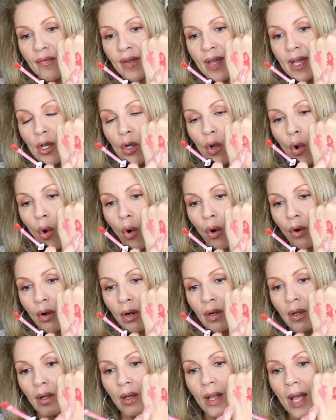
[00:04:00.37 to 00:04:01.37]
of a
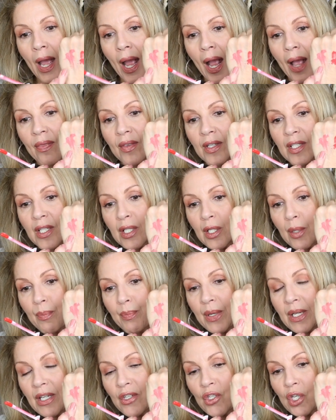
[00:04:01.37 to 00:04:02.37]
coral, and this is a
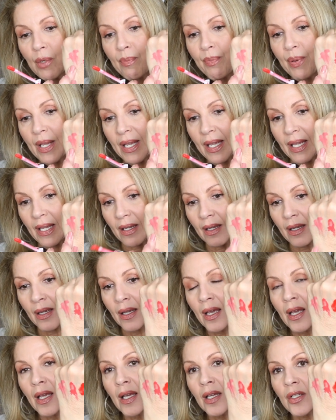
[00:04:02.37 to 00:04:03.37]
peachy pink.
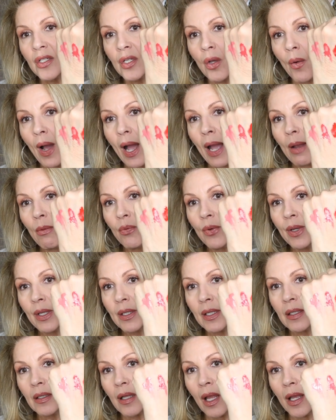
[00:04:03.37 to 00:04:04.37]
So I
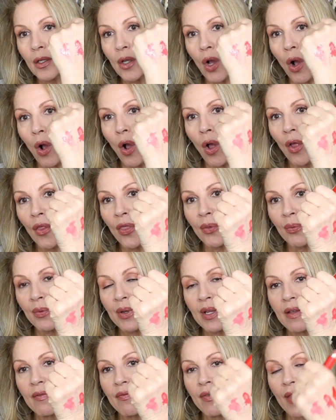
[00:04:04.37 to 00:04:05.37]
really like all
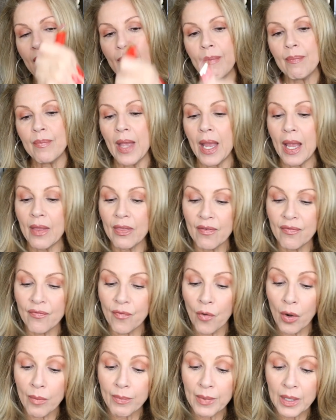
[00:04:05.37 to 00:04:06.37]
three of them, and the
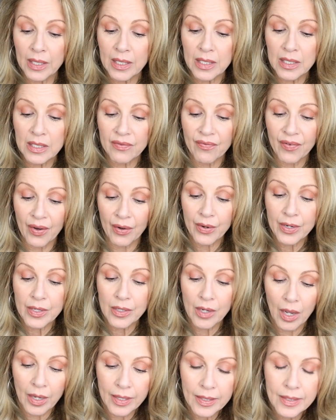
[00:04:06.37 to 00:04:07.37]
formula is very
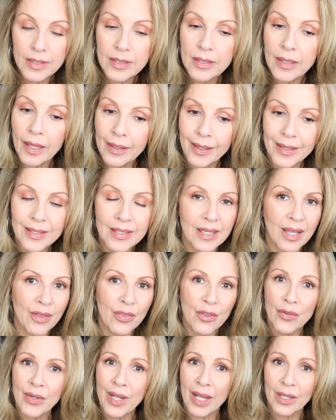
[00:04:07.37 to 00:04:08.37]
nice. Like I
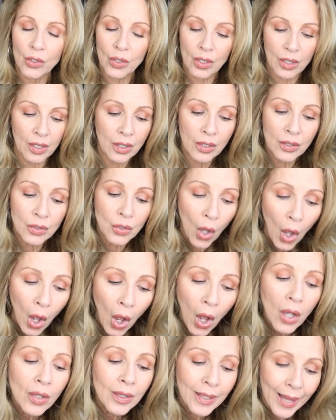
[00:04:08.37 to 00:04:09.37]
said, they're not
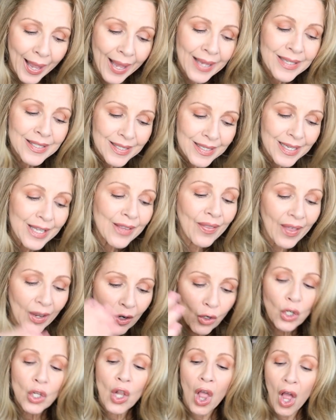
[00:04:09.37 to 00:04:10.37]
long lasting,
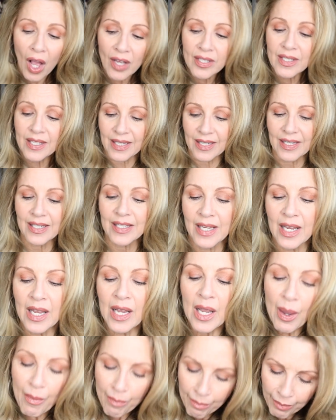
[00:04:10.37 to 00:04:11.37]
they're glosses,
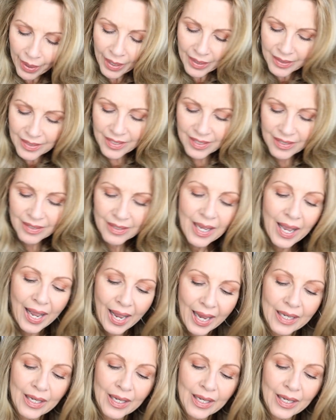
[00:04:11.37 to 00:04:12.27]
but I